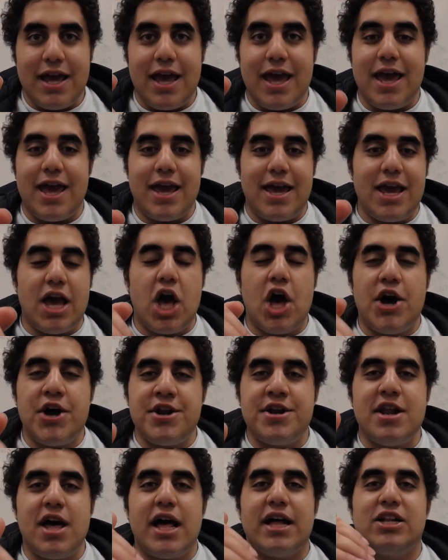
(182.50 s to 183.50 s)
a
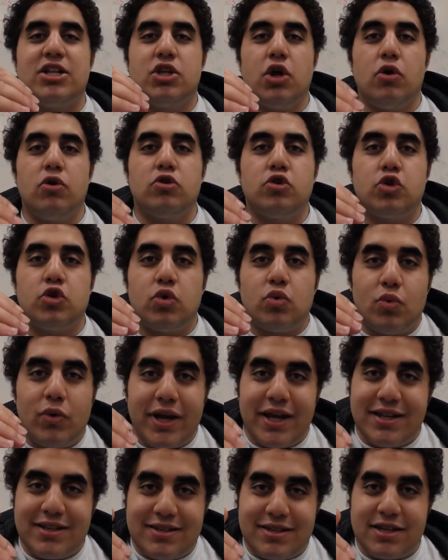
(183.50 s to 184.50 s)

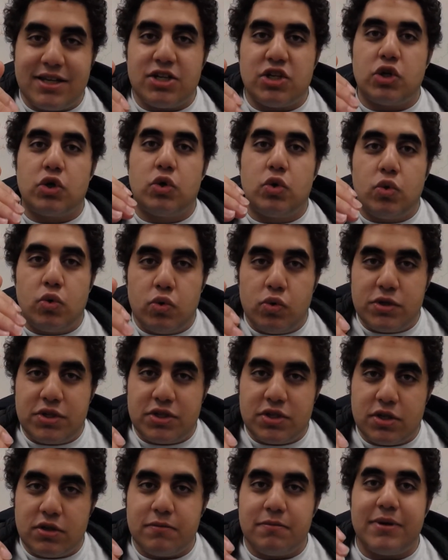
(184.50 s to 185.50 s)
unadulterated,
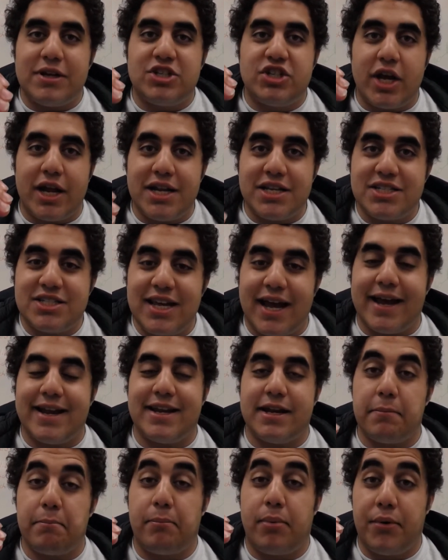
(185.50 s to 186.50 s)
gruesome genocide
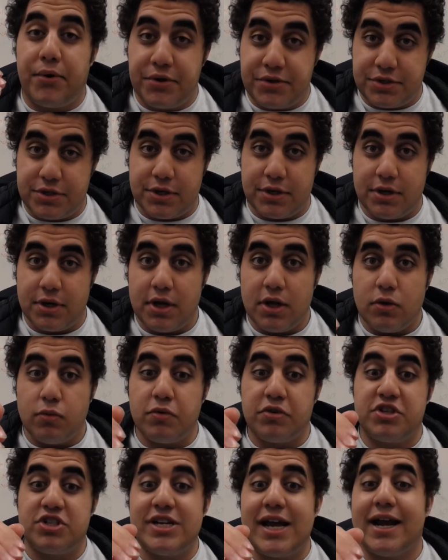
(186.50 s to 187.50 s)
in person
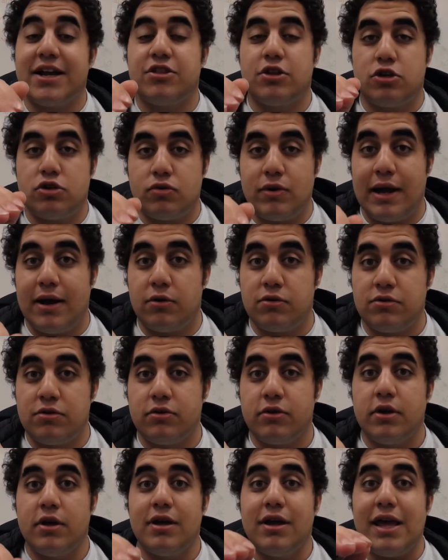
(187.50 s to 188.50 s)
with Jack the Trout
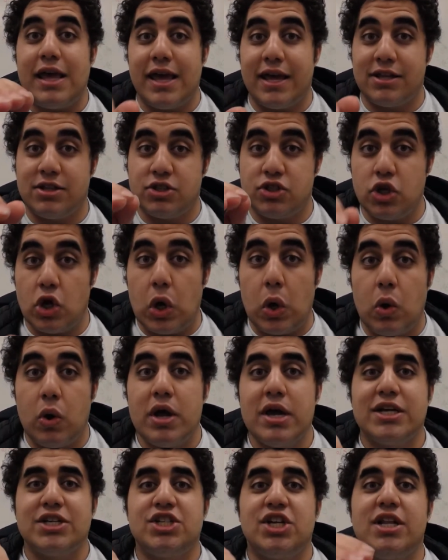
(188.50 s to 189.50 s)
in Zou.
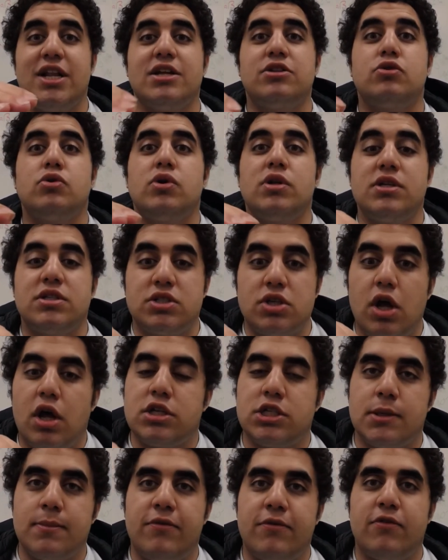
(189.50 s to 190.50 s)
She literally saw
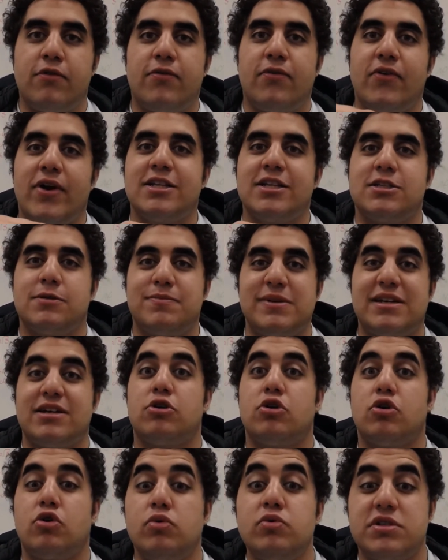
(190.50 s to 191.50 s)
some of her friends being
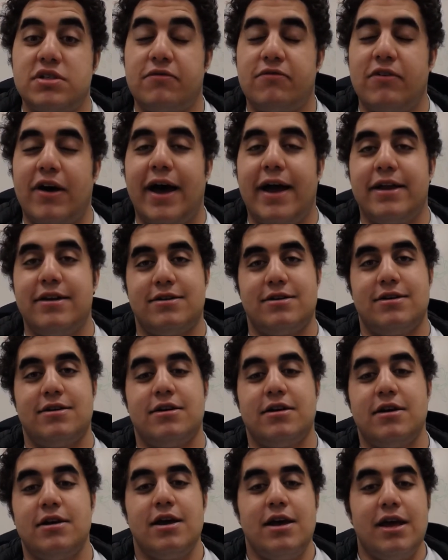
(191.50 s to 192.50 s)
crucified.
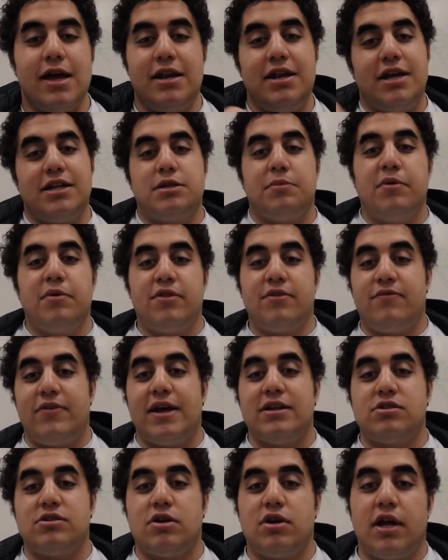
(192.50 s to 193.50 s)
And yet some of the
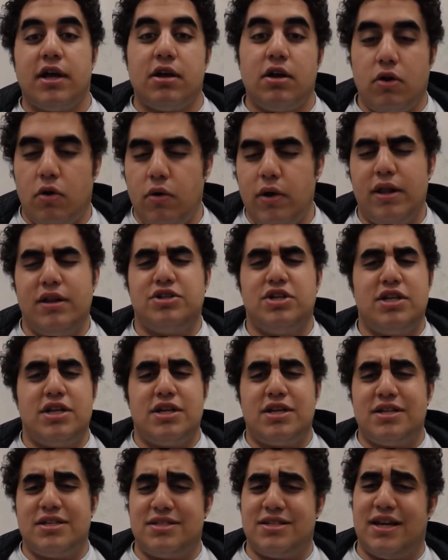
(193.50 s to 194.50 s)
fans are like, oh, she
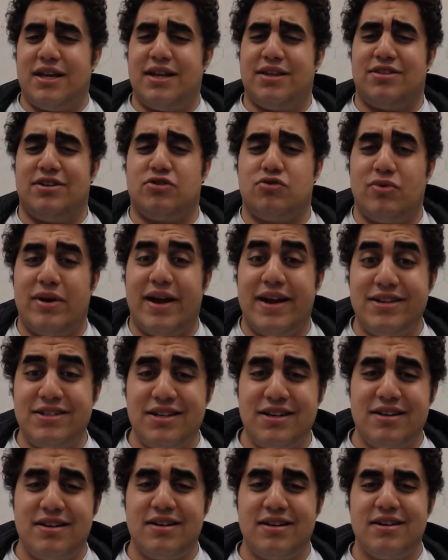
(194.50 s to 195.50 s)
didn't see anything
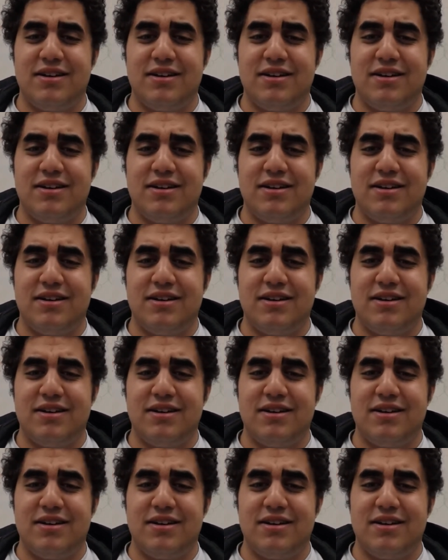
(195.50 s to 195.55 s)
tragic.